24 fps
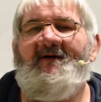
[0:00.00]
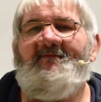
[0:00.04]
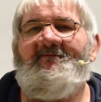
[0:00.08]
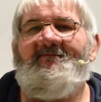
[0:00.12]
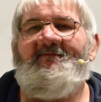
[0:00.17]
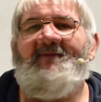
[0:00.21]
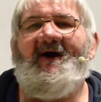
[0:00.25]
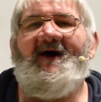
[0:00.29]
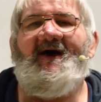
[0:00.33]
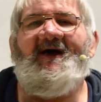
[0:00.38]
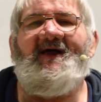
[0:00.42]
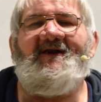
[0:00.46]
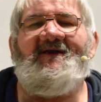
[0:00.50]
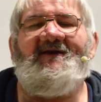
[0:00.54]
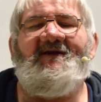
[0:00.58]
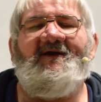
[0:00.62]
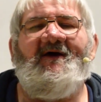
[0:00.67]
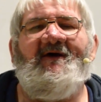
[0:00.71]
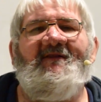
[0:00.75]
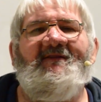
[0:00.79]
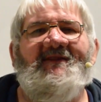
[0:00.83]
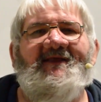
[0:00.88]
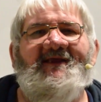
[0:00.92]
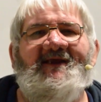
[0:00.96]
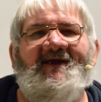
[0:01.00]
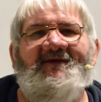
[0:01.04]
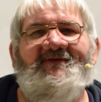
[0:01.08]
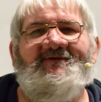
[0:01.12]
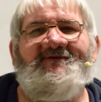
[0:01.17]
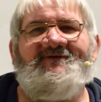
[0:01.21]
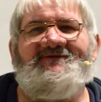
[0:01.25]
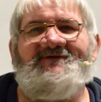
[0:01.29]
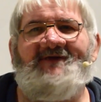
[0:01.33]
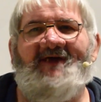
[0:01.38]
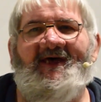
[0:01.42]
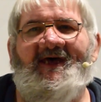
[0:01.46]
But on the
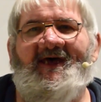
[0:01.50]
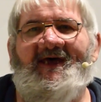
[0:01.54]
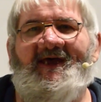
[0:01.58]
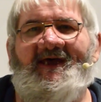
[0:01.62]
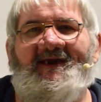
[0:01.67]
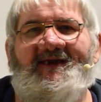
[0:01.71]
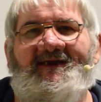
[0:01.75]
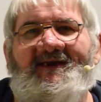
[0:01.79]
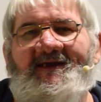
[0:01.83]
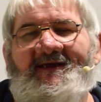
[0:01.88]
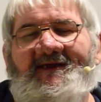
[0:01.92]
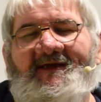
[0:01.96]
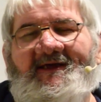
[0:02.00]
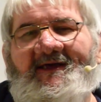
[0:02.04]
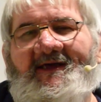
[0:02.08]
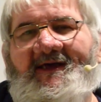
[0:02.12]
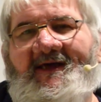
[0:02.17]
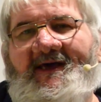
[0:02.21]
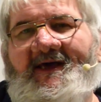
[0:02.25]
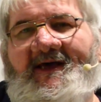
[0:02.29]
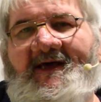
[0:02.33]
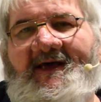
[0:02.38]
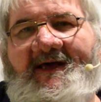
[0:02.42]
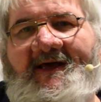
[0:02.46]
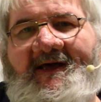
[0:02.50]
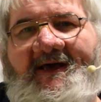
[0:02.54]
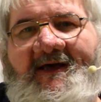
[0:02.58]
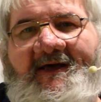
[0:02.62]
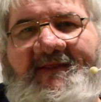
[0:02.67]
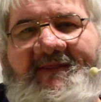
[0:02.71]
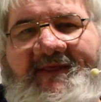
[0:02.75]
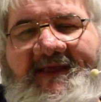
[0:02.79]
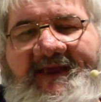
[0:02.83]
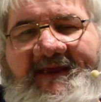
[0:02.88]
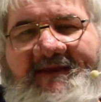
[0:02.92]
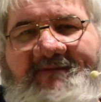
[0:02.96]
other side,
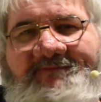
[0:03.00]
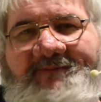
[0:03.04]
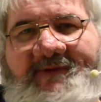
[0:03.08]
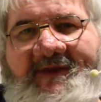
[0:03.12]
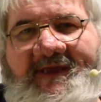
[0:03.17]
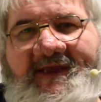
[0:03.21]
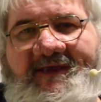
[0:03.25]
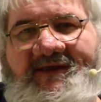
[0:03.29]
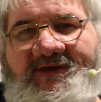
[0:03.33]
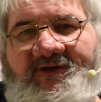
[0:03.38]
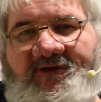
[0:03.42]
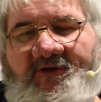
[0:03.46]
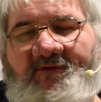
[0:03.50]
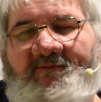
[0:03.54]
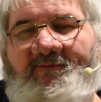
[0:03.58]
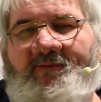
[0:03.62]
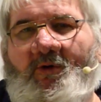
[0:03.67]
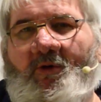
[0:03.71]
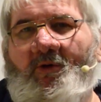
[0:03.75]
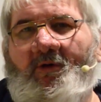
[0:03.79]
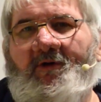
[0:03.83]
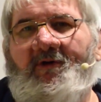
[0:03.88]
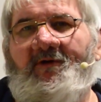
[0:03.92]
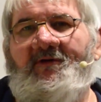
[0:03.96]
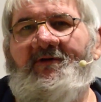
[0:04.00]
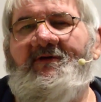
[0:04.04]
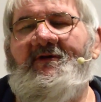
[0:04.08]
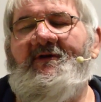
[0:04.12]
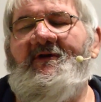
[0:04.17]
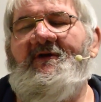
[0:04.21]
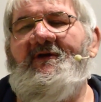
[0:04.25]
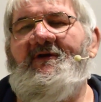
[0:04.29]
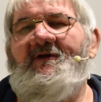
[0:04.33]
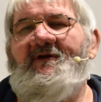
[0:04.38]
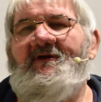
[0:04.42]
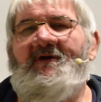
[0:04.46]
the PQ board
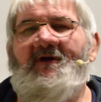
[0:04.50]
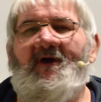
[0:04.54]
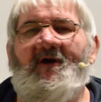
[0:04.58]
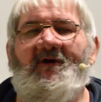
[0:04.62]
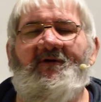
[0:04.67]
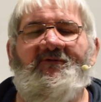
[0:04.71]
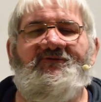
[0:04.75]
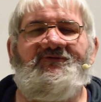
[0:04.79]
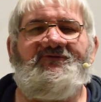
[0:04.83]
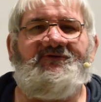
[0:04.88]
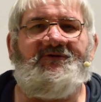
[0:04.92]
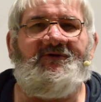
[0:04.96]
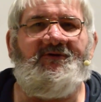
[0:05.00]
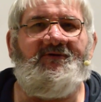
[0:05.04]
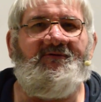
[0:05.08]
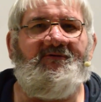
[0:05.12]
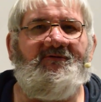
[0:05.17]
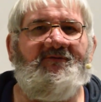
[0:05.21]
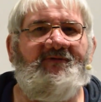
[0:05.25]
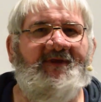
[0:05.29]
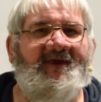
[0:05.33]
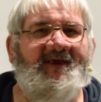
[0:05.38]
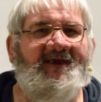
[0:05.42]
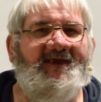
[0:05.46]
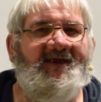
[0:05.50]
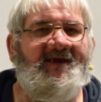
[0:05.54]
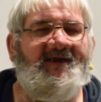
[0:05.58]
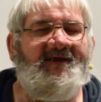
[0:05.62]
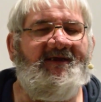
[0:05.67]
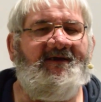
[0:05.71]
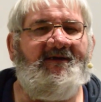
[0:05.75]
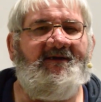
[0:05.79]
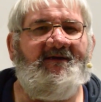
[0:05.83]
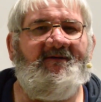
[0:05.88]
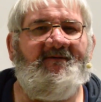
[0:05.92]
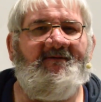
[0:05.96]
goes to
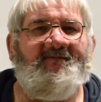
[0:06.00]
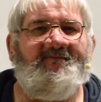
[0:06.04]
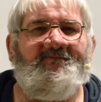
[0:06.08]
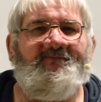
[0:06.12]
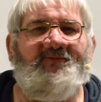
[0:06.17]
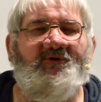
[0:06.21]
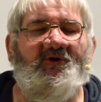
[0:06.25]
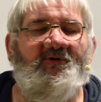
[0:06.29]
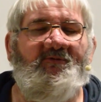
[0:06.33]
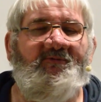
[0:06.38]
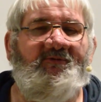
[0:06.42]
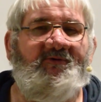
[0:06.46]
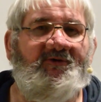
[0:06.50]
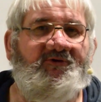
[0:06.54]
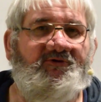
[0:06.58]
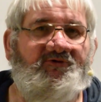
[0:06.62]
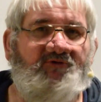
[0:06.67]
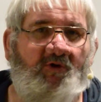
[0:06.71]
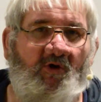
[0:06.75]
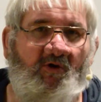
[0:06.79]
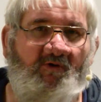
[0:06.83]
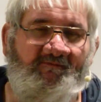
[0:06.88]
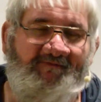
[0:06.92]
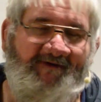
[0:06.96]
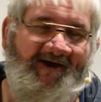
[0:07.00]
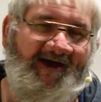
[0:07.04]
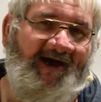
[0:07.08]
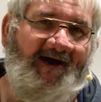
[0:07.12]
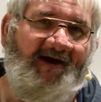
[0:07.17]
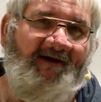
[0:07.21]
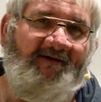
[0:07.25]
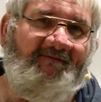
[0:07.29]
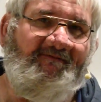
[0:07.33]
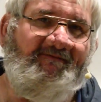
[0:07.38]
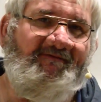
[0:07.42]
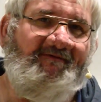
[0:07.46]
the boom control
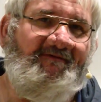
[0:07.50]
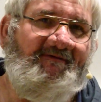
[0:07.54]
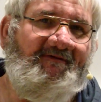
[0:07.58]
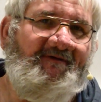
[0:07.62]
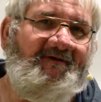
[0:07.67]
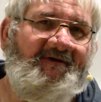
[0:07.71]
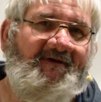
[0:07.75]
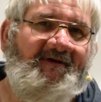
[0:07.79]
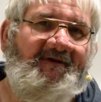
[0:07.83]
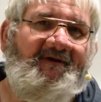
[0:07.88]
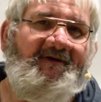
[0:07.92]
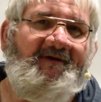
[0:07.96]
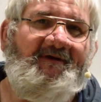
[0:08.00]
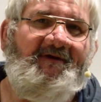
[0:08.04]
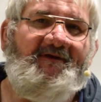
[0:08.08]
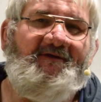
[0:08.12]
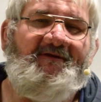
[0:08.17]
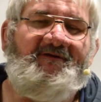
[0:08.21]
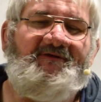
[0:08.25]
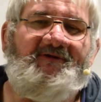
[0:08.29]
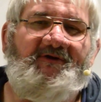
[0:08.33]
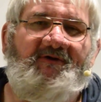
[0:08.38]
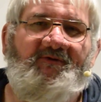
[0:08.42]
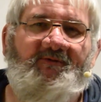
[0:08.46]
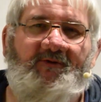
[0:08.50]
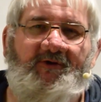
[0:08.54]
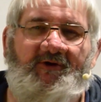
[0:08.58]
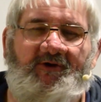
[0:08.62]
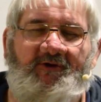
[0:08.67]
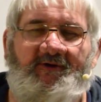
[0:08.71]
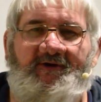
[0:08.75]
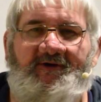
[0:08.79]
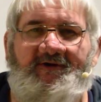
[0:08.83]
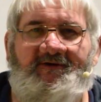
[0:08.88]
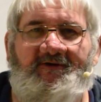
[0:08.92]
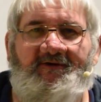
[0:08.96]
valve. So we're
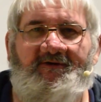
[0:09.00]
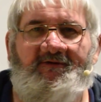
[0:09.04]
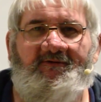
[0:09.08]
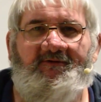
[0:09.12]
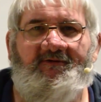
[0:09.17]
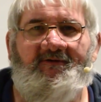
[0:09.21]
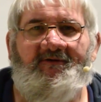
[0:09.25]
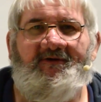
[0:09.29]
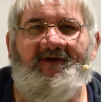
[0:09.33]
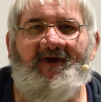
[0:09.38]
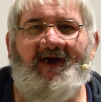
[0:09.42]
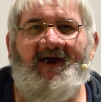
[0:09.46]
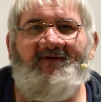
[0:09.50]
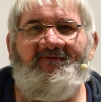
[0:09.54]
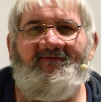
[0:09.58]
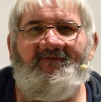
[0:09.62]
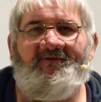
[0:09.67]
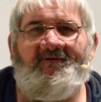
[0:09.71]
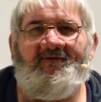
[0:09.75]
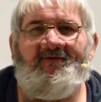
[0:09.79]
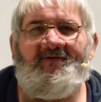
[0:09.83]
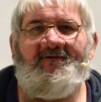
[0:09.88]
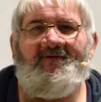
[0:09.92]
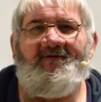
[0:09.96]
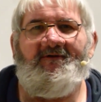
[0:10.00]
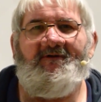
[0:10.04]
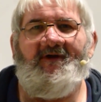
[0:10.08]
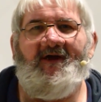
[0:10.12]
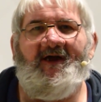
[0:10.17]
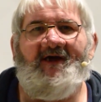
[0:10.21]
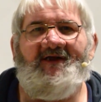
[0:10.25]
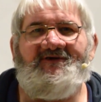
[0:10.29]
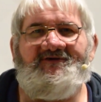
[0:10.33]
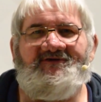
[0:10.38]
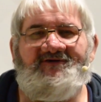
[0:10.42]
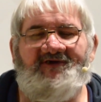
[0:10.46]
going to cover
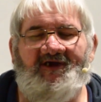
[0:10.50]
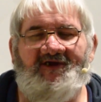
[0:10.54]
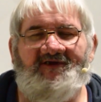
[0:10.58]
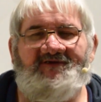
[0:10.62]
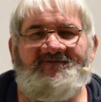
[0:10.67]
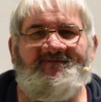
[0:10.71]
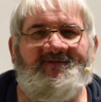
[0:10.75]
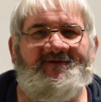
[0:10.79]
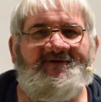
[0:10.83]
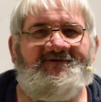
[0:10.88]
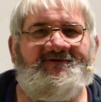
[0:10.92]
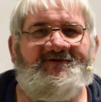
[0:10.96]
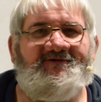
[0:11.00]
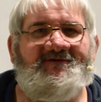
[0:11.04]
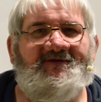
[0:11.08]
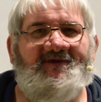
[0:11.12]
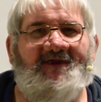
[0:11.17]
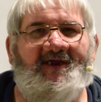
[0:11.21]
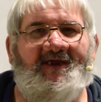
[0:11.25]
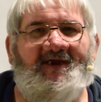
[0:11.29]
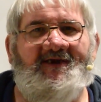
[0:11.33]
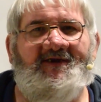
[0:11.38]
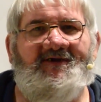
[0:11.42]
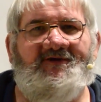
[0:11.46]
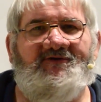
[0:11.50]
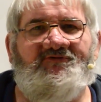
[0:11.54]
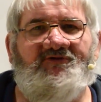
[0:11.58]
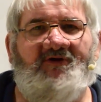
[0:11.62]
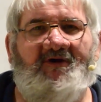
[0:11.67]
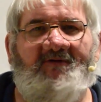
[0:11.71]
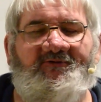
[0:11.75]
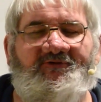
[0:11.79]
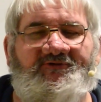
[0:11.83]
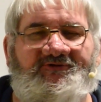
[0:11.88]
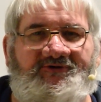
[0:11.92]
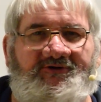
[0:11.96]
adjustments and
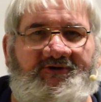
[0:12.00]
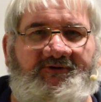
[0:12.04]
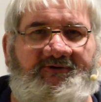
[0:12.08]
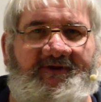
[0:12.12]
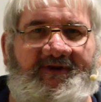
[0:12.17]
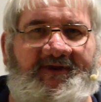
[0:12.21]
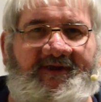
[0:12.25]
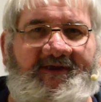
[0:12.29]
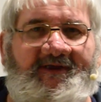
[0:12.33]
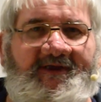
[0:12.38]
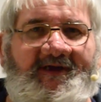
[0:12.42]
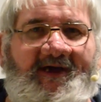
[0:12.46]
troubleshooting